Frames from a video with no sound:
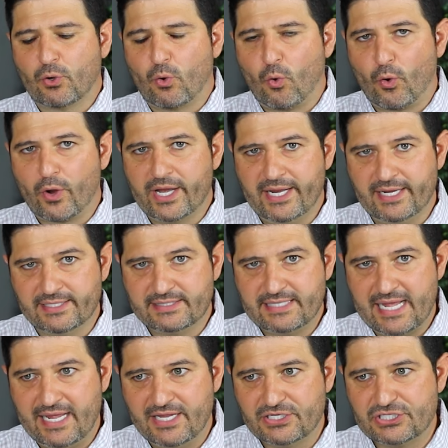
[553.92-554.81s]
an
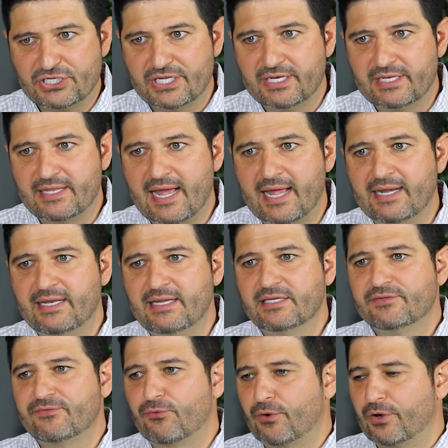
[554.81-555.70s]
orientation, that
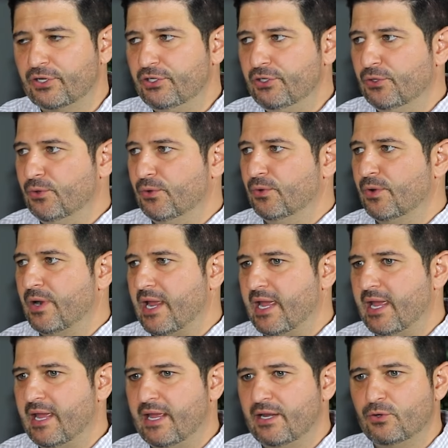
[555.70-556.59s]
is for you
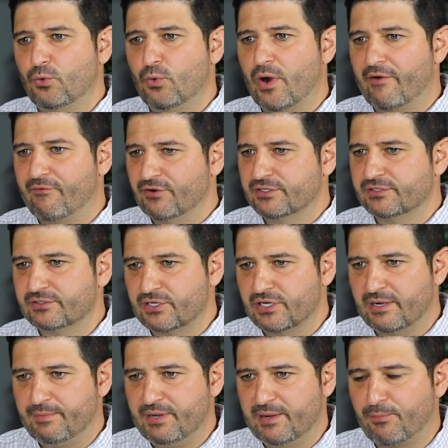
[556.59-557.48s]
and whoever's
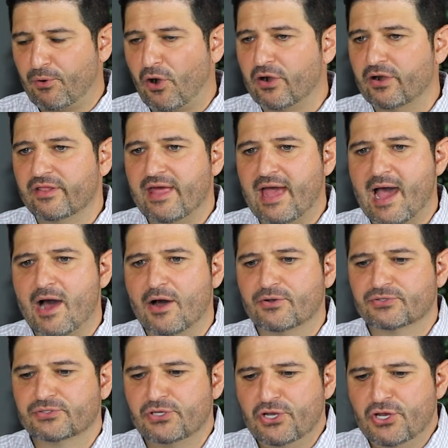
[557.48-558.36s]
going to be a part of the
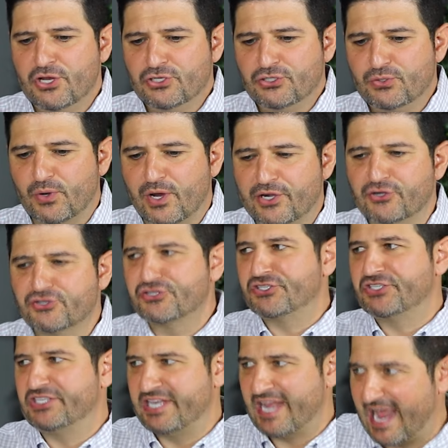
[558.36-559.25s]
house to
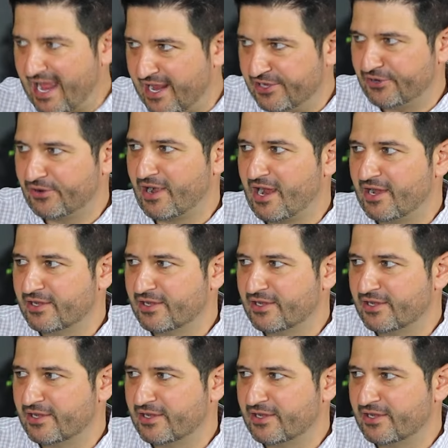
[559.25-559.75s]
understand your